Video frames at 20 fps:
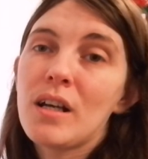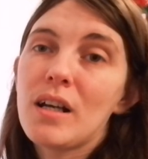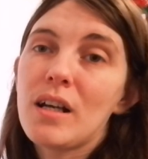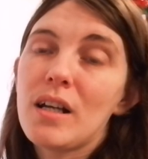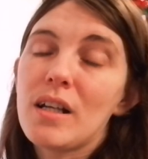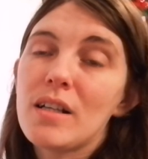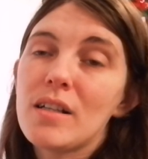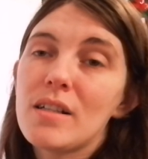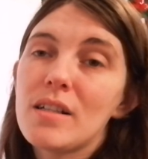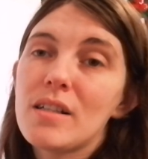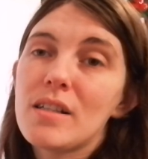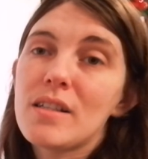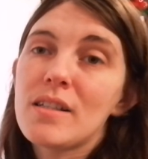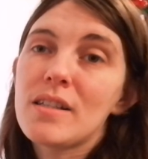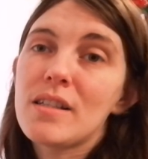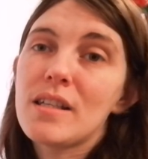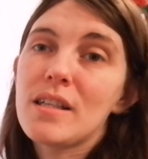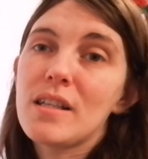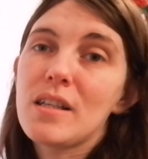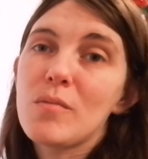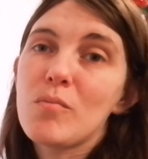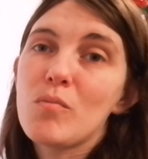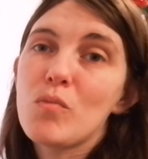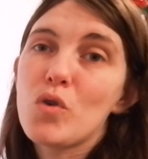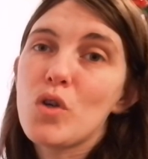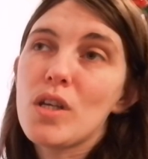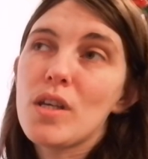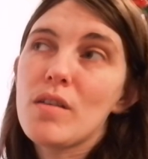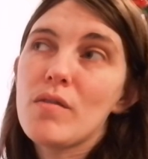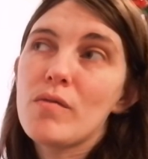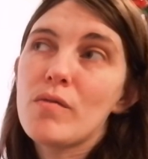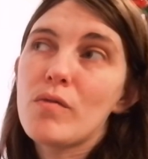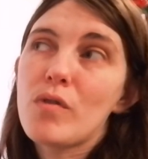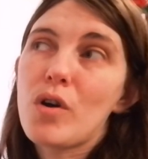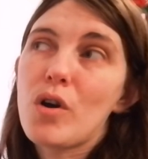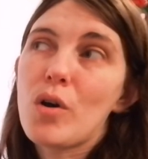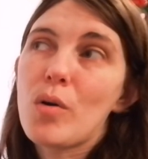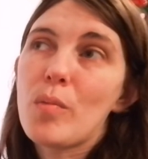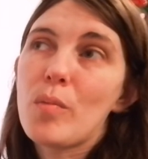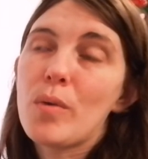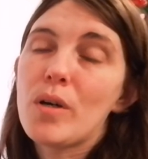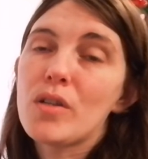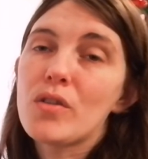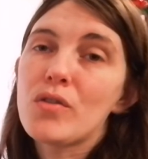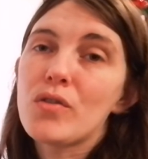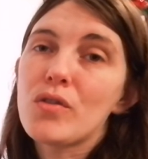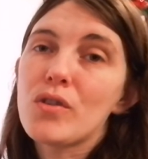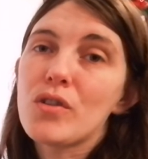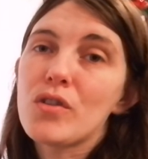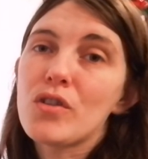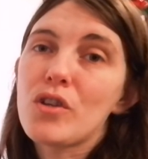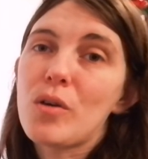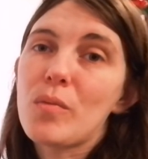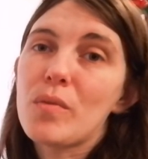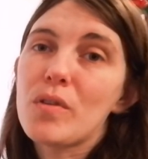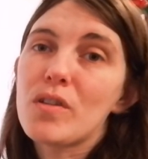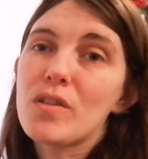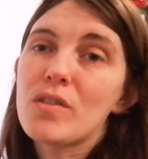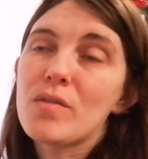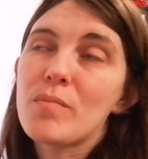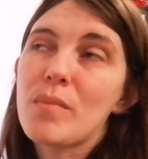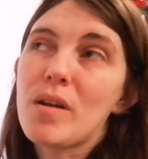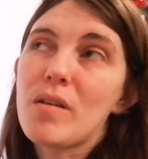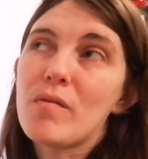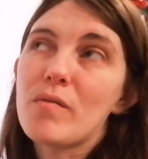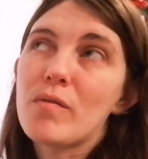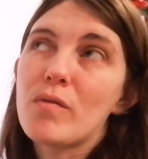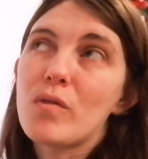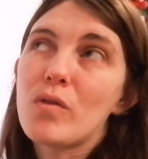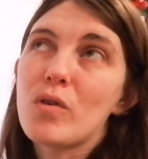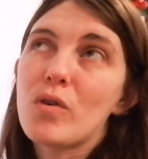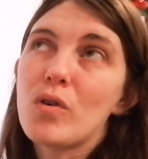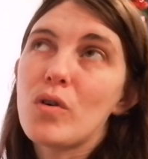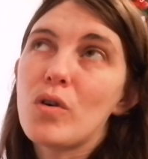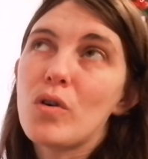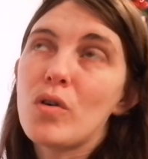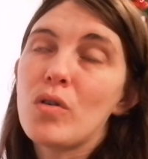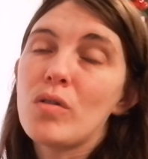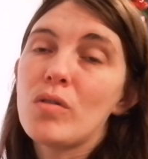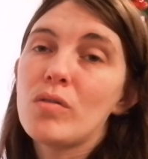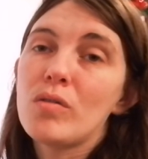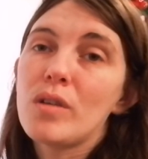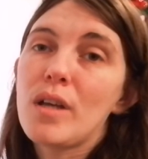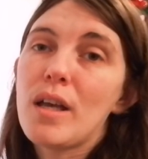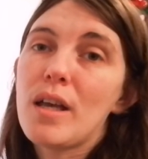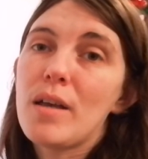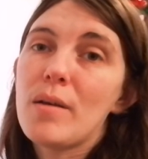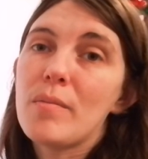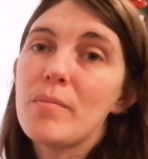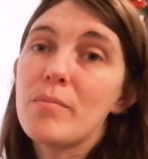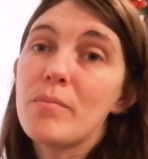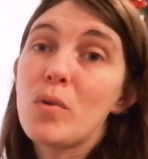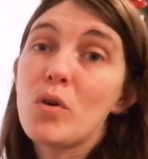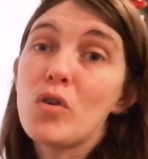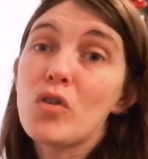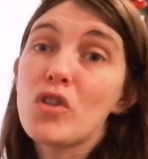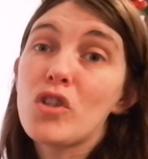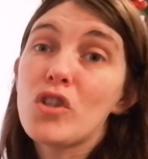and stealing money from a toy shop that's meant for poor